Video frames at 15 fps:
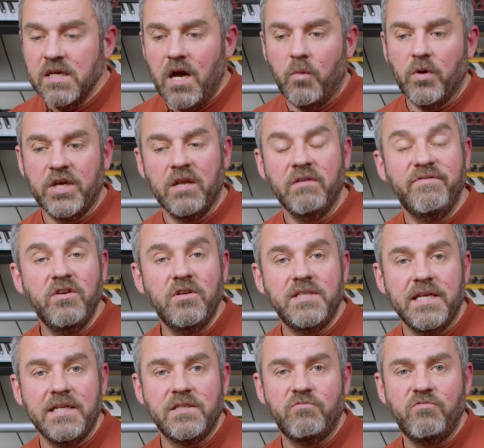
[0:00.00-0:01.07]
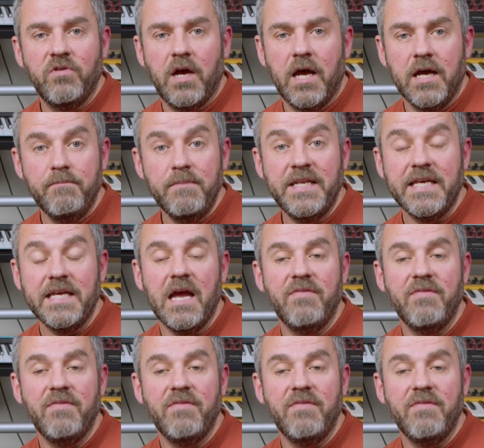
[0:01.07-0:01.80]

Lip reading: I want to convert it into MIDI,